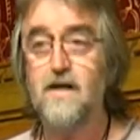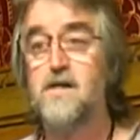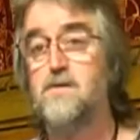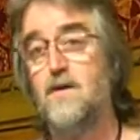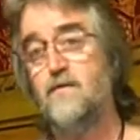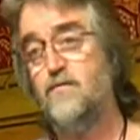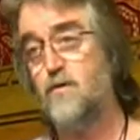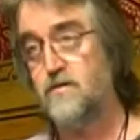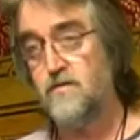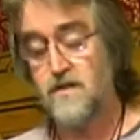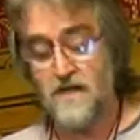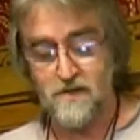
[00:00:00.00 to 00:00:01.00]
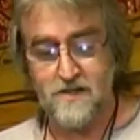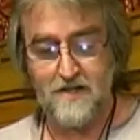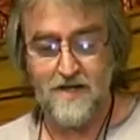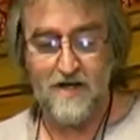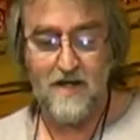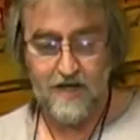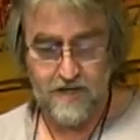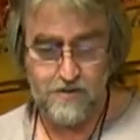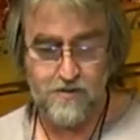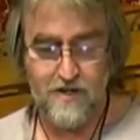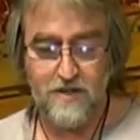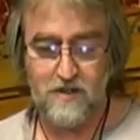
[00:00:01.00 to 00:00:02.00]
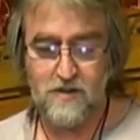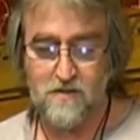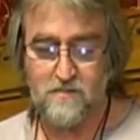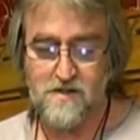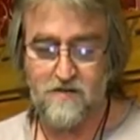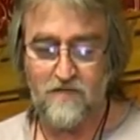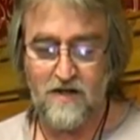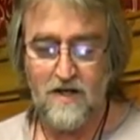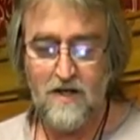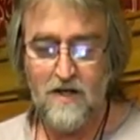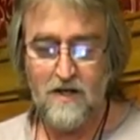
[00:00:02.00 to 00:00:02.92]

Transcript: That's about four hundred tons a day, straight into the Pacific.